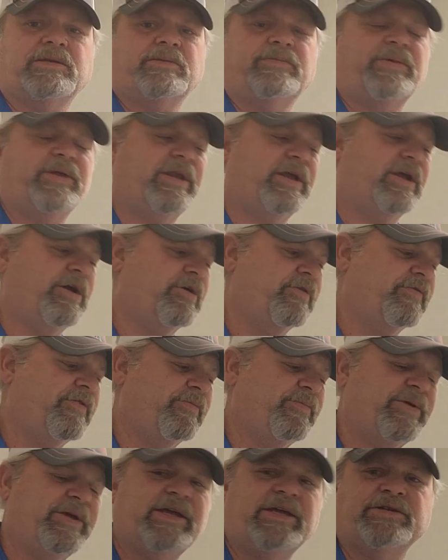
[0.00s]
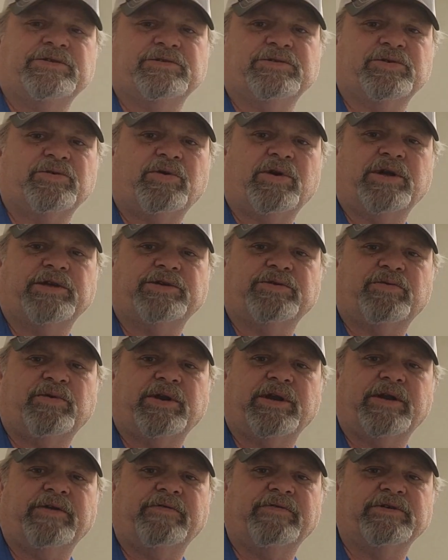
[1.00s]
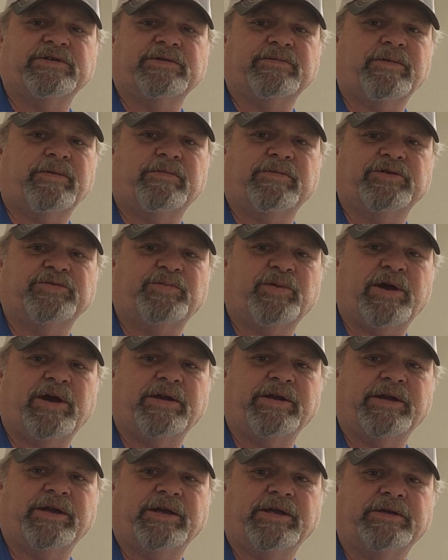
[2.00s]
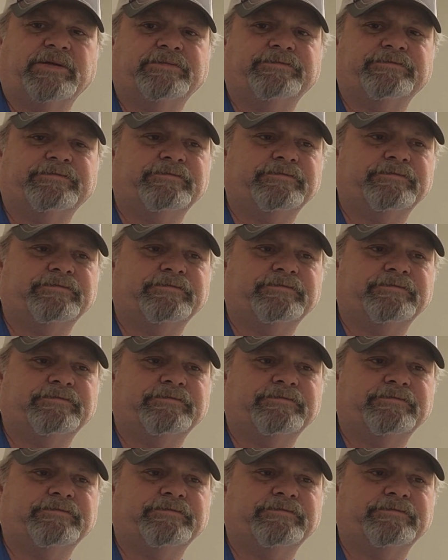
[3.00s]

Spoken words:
Depending on if they're peas or squash or whatever, some of them sprout in